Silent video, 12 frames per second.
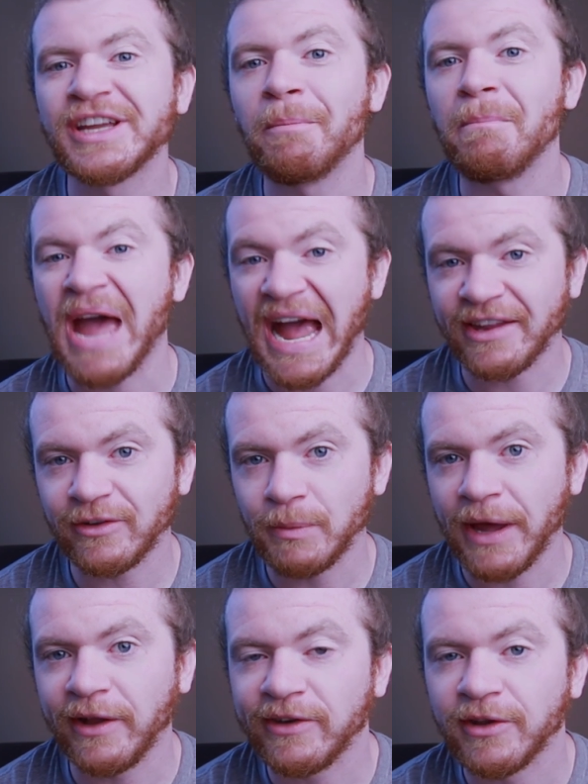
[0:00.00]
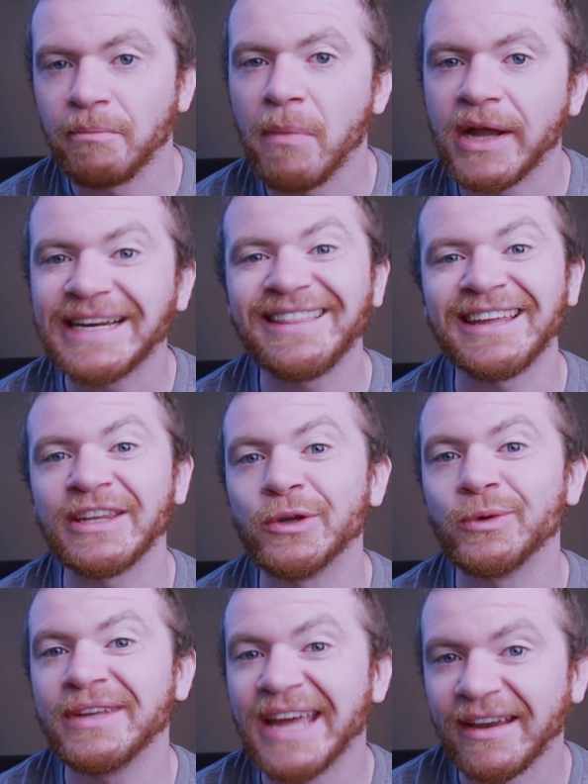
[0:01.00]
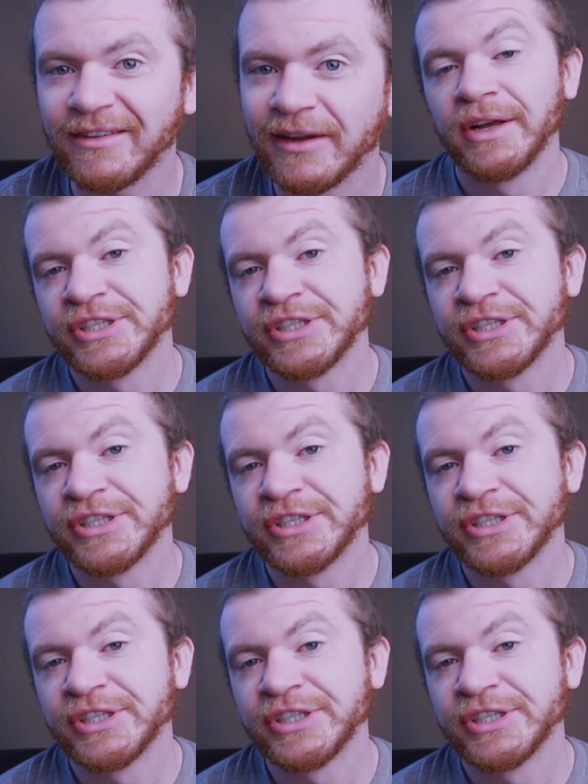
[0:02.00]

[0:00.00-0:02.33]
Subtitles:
to maximize the money that you get.